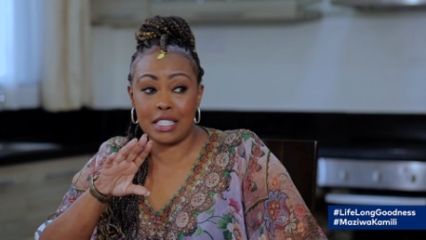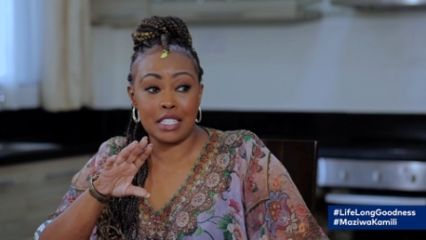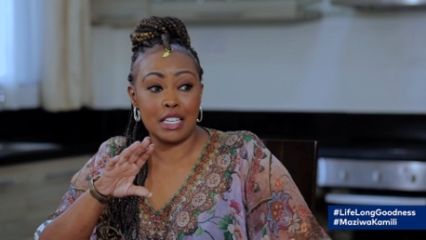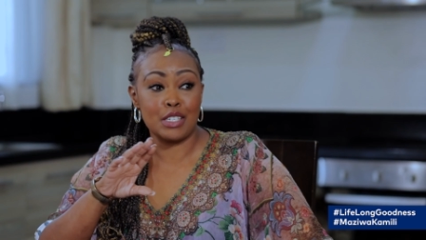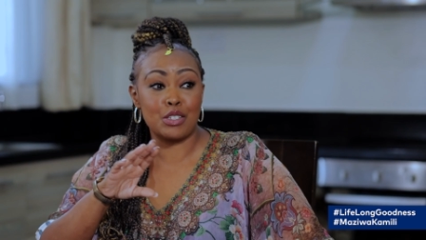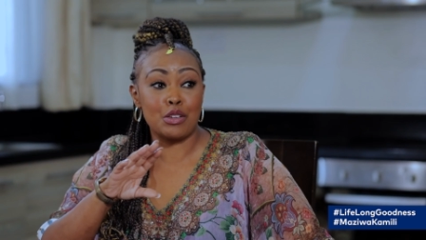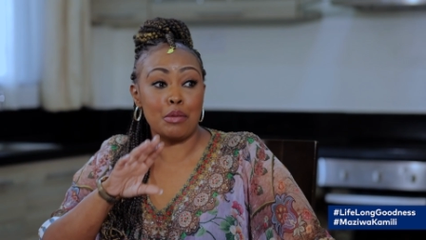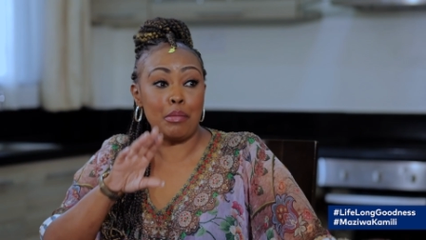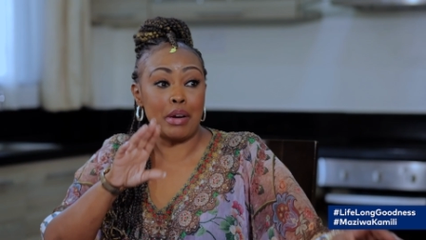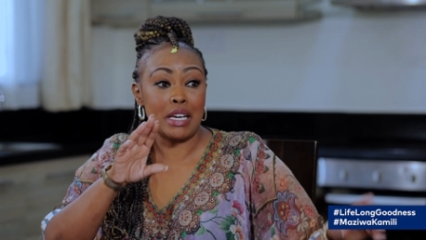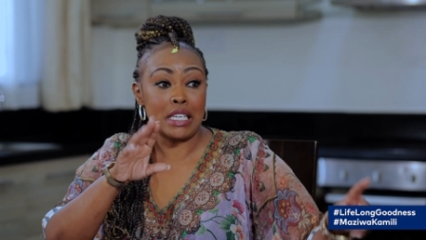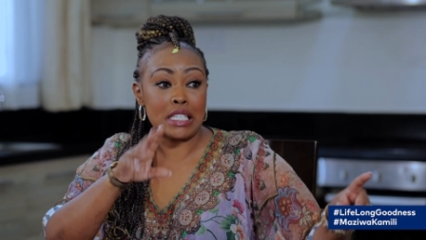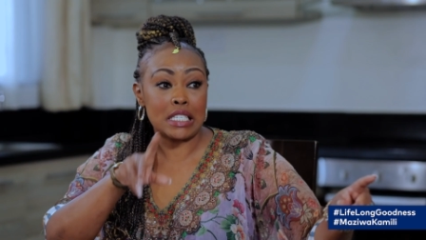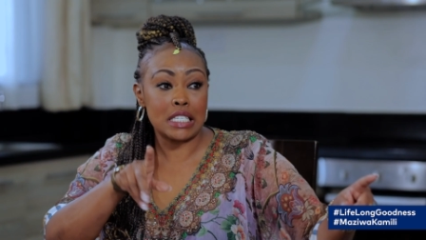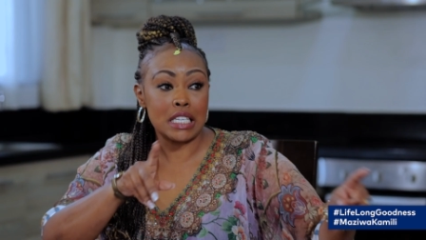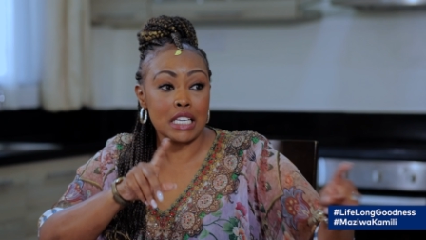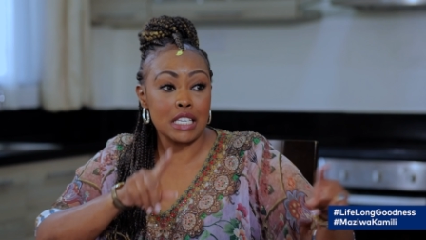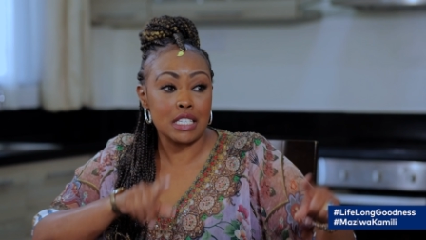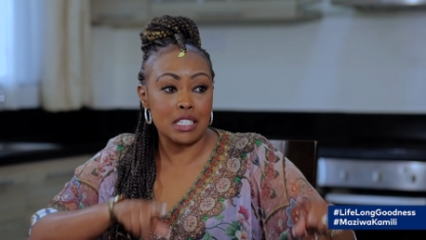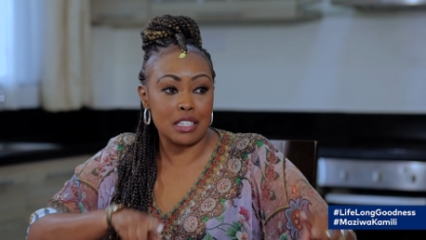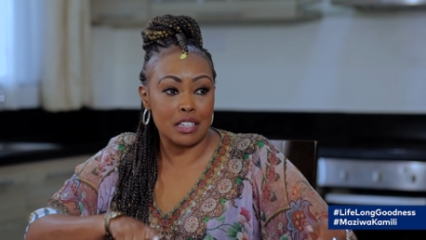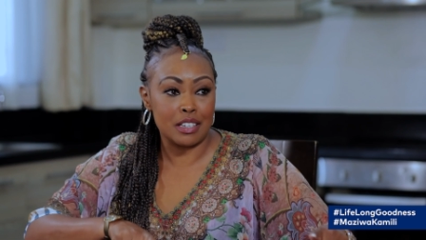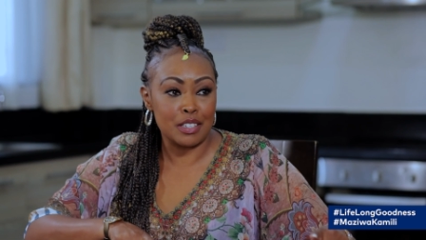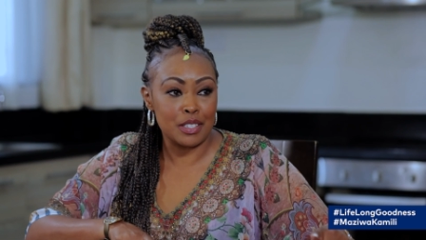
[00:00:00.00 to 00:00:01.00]
I said to my
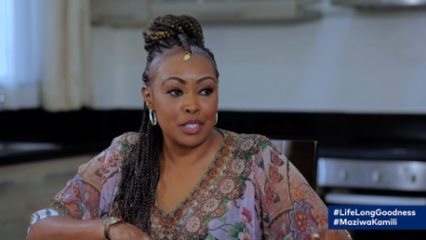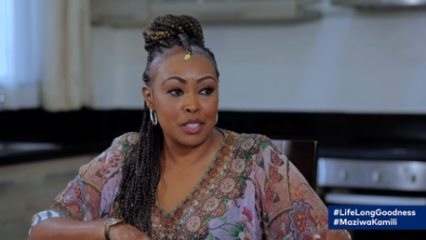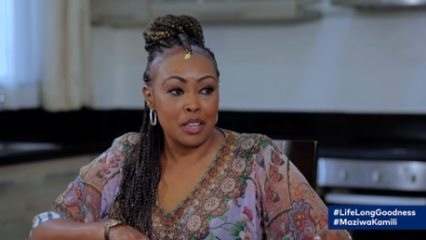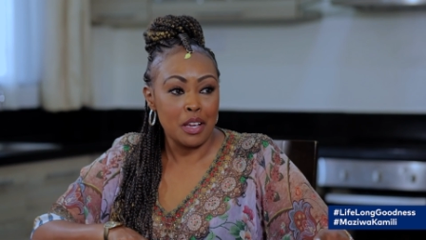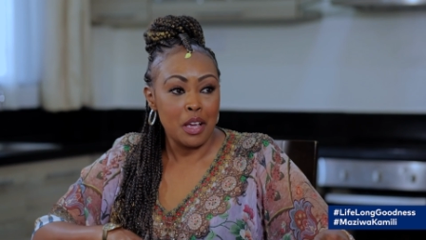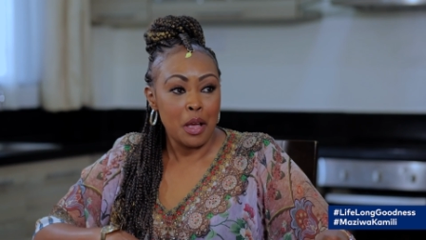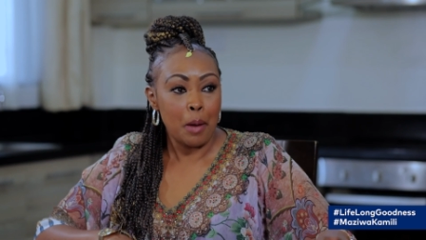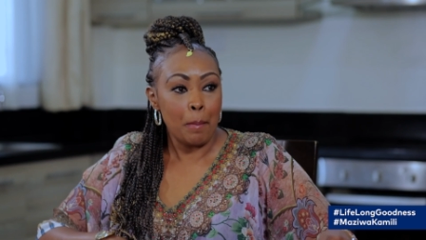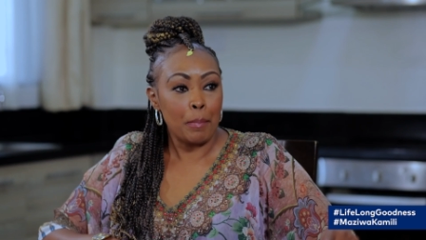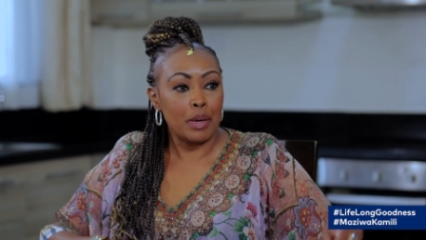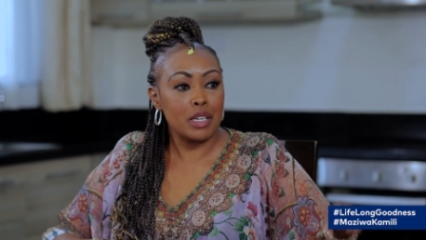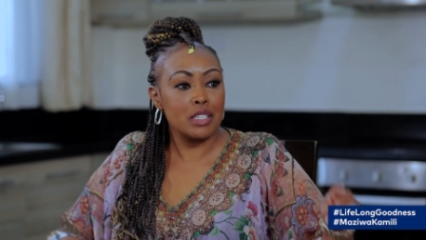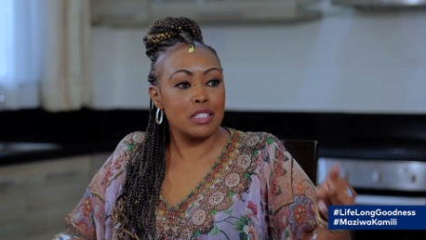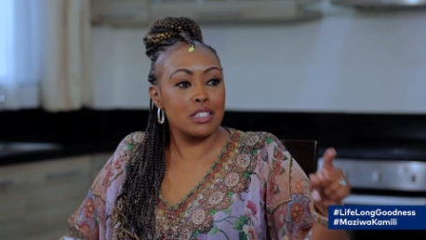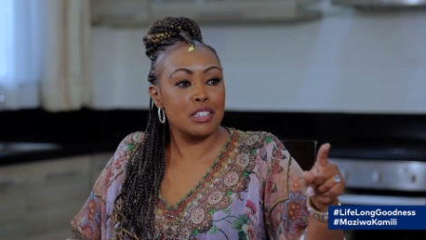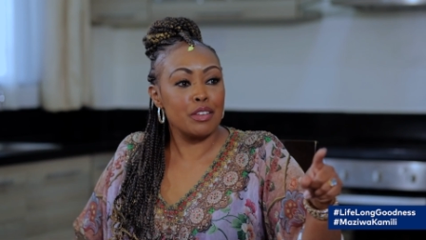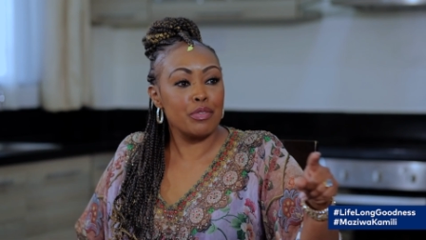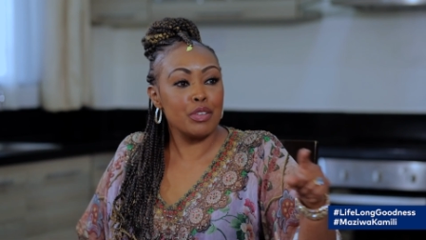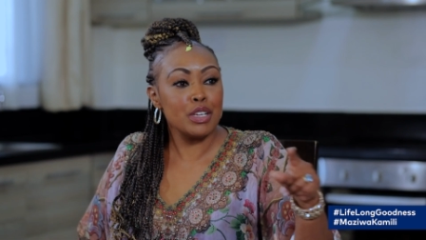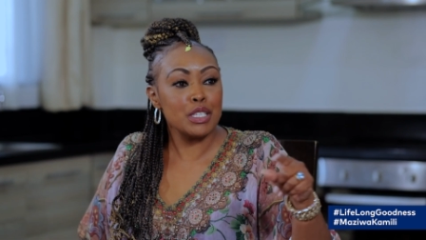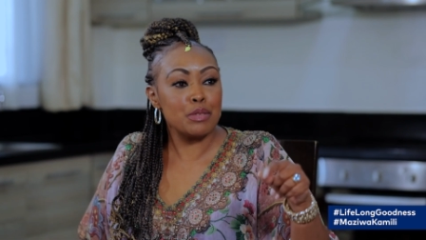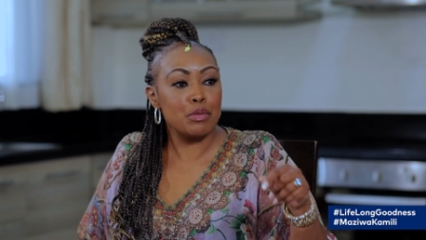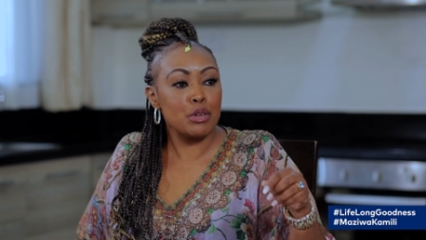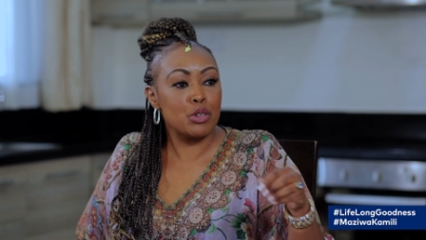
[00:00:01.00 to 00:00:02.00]
sisters, because the
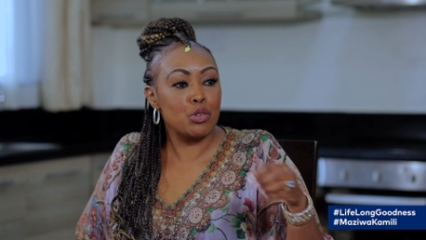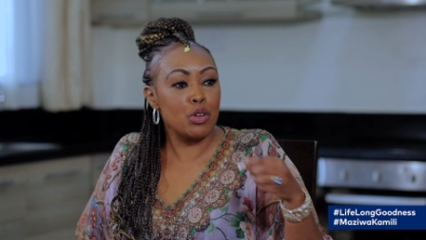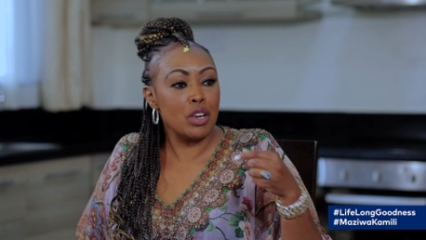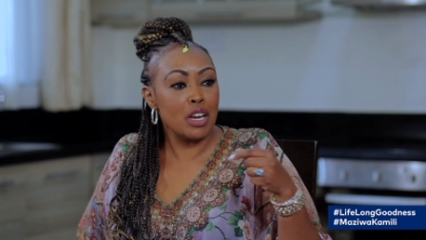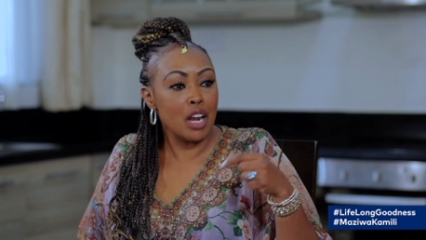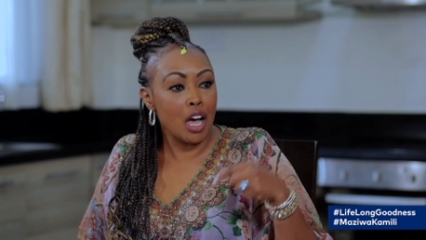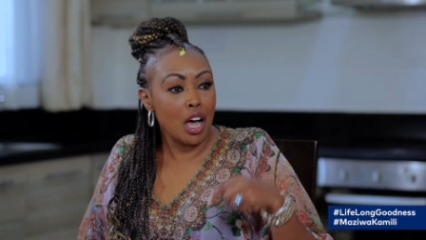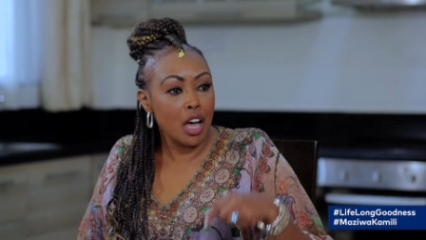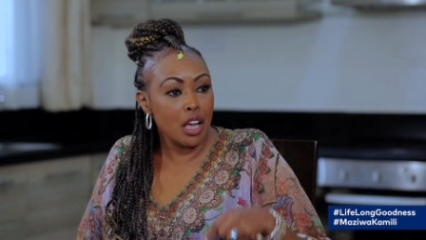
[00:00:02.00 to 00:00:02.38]
difference between